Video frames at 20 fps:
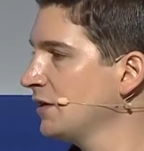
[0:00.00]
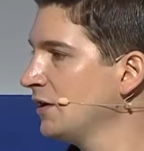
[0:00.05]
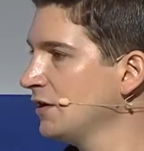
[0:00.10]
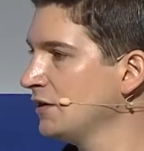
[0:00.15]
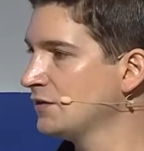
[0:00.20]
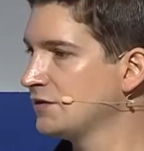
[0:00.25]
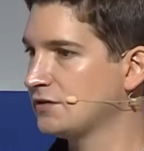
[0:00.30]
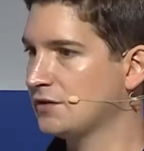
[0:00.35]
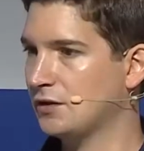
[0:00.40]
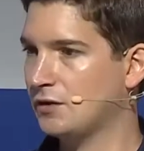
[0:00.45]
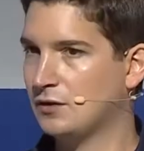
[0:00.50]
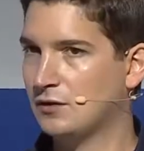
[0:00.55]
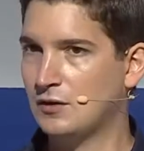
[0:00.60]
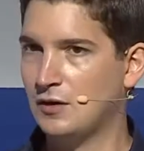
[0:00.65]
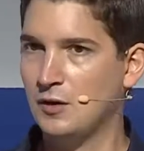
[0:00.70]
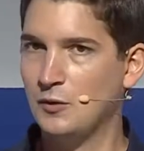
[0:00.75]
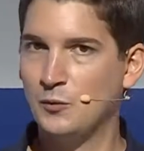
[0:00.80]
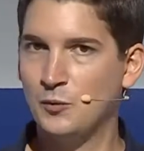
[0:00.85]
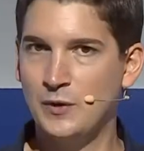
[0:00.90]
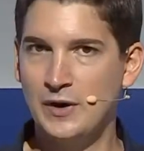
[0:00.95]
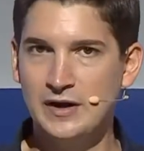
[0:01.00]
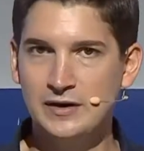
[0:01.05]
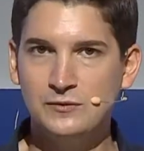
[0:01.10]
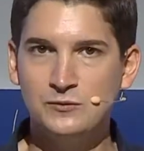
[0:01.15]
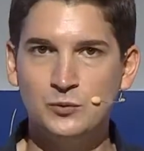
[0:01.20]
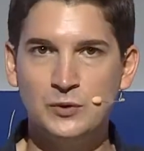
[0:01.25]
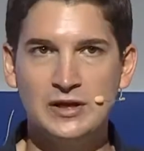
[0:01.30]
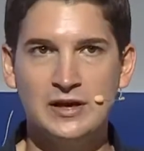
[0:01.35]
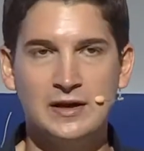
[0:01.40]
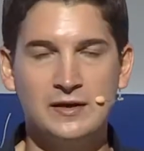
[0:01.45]
So when
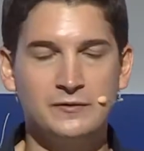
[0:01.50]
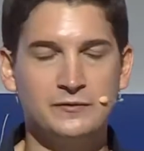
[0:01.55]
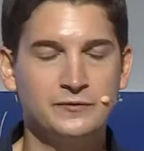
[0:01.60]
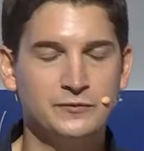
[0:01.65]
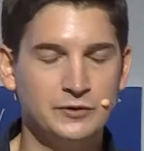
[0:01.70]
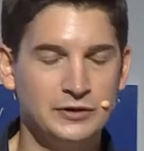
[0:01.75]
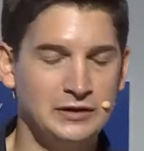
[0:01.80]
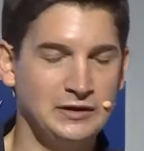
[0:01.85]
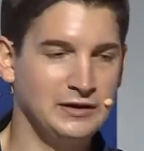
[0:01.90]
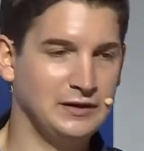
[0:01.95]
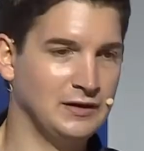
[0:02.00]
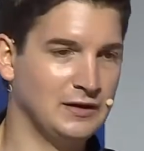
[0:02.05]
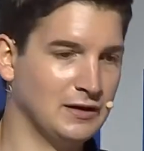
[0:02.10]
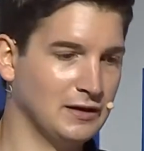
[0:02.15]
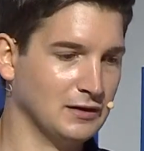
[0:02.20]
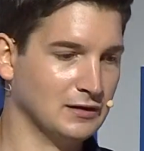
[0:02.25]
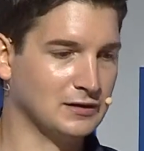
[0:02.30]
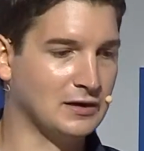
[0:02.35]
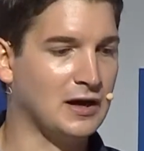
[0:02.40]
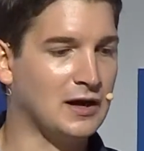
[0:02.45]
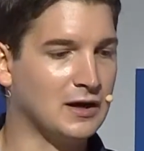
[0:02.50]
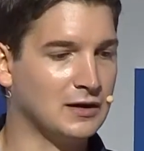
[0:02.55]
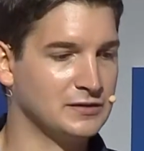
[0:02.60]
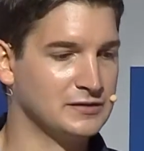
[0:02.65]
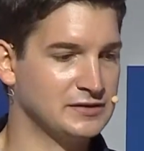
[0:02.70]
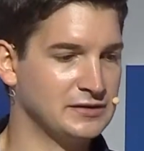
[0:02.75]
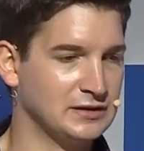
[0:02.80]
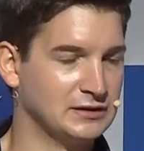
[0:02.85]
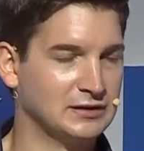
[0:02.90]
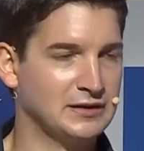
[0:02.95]
we have really cars
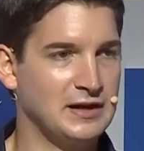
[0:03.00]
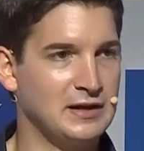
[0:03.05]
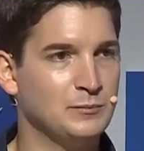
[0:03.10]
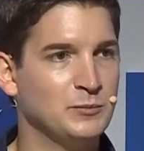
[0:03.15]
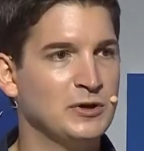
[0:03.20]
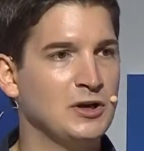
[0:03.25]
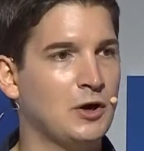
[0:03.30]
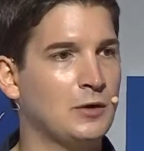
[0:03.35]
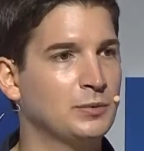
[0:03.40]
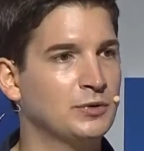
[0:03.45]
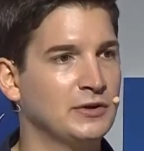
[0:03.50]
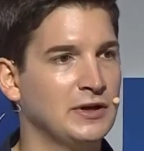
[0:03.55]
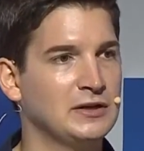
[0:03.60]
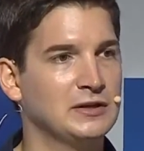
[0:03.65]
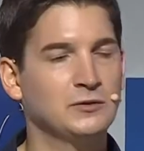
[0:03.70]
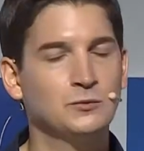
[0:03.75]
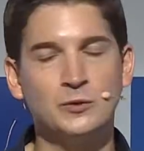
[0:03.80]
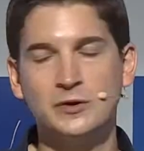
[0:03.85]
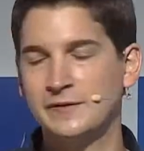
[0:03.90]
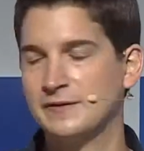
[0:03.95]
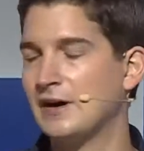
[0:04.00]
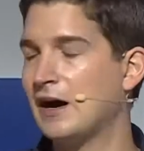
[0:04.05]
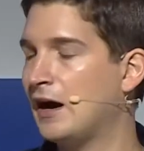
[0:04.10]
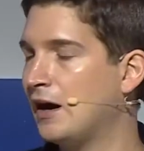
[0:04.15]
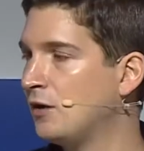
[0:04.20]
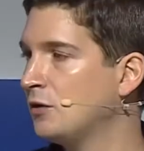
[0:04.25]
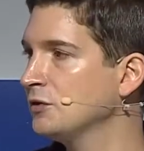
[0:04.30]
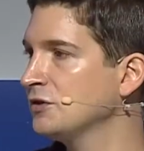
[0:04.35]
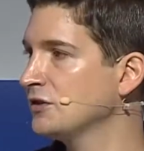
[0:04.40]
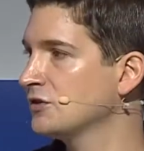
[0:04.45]
that can be operated
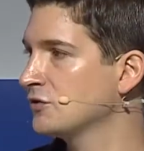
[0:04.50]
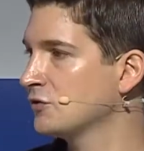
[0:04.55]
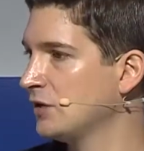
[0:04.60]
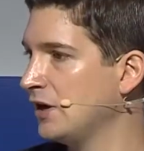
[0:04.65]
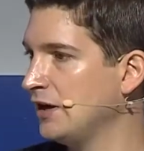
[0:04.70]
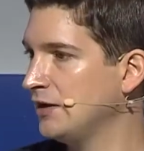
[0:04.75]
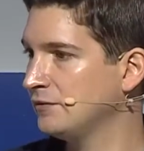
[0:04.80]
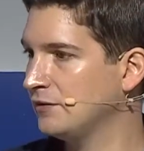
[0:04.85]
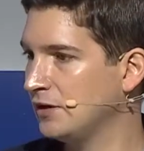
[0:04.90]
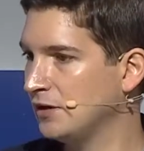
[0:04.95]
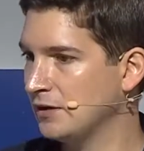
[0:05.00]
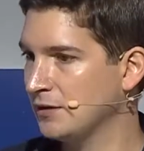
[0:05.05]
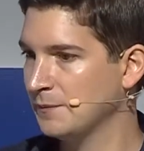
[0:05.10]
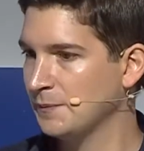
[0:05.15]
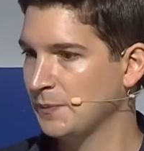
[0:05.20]
without a driver,